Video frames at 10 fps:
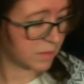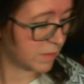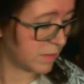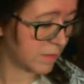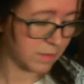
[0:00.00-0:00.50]

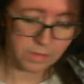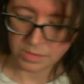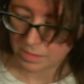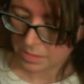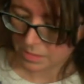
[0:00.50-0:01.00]

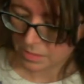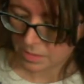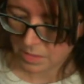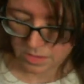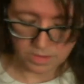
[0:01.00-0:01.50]

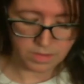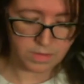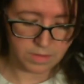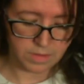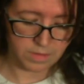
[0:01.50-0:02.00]

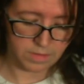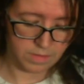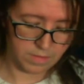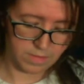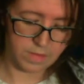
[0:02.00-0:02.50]

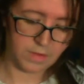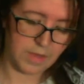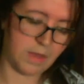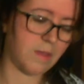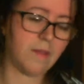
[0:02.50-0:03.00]

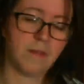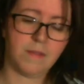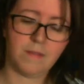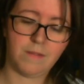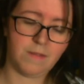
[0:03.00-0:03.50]

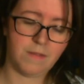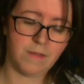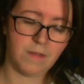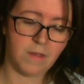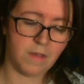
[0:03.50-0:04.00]

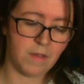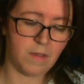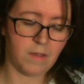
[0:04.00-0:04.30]
Nobody speaks.